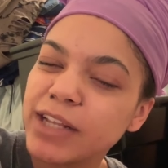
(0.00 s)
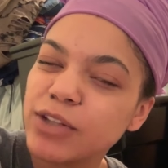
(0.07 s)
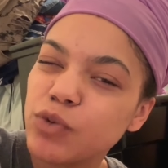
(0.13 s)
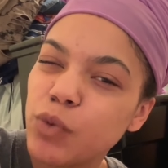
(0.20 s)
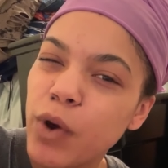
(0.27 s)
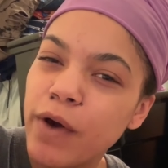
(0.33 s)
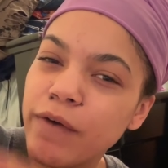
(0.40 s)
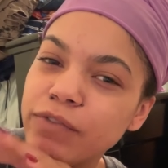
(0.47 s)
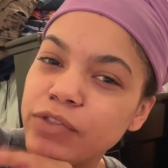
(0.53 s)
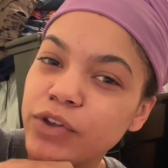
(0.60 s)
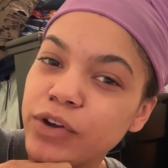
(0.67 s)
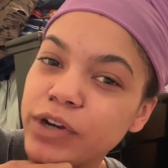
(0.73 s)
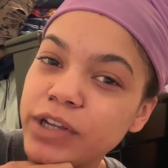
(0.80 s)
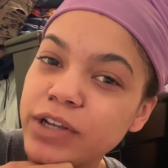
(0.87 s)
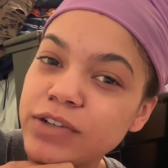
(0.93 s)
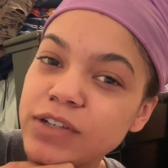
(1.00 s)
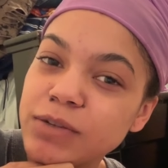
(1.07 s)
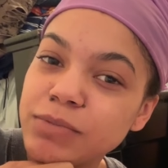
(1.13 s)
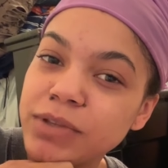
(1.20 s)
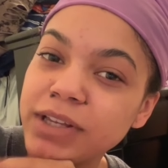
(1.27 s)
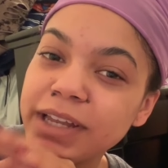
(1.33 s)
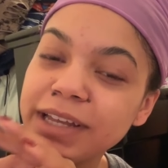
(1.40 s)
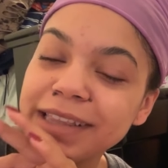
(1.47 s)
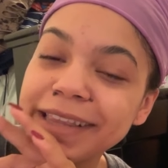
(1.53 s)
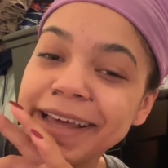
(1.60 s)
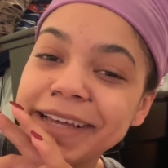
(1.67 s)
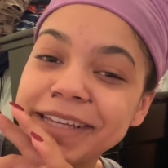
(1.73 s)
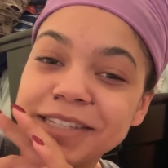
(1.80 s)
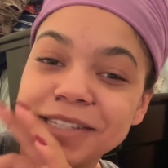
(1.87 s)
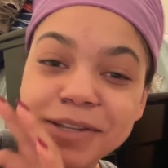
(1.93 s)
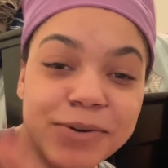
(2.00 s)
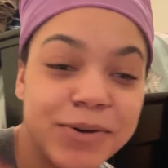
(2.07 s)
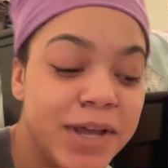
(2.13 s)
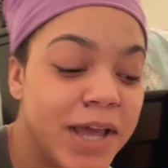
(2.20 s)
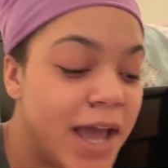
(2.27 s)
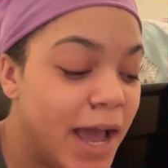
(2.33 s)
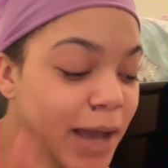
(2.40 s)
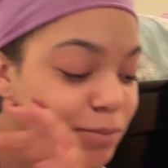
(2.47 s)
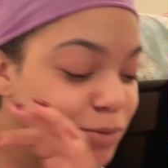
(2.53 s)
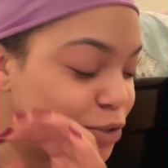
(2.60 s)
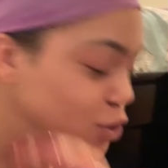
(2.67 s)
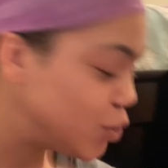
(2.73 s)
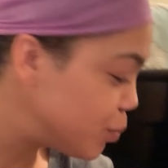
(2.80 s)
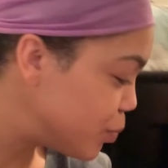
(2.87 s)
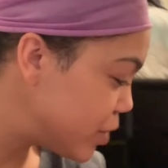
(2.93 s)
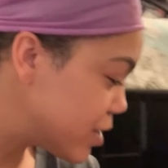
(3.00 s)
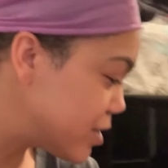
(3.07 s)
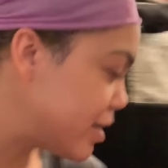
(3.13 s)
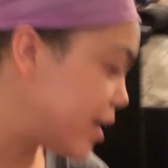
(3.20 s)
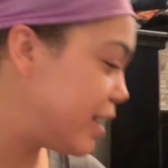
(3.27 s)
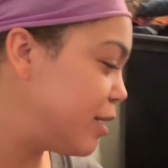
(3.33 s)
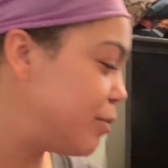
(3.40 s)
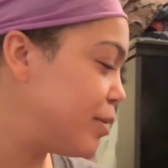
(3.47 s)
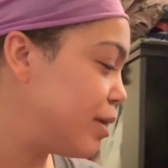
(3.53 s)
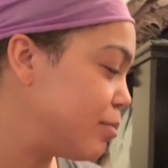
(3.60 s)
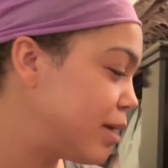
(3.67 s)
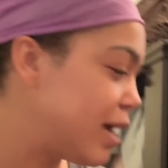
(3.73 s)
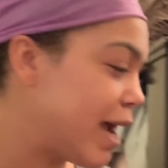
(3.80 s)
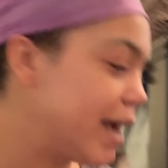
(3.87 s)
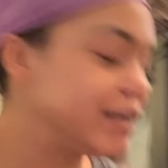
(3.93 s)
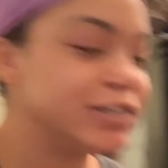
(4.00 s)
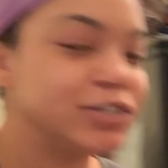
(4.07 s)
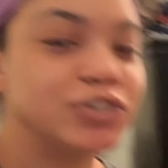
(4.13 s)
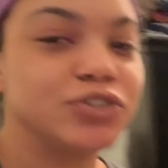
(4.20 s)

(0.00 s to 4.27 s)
12:30 or something like that. So I'm super excited, but I'm kind of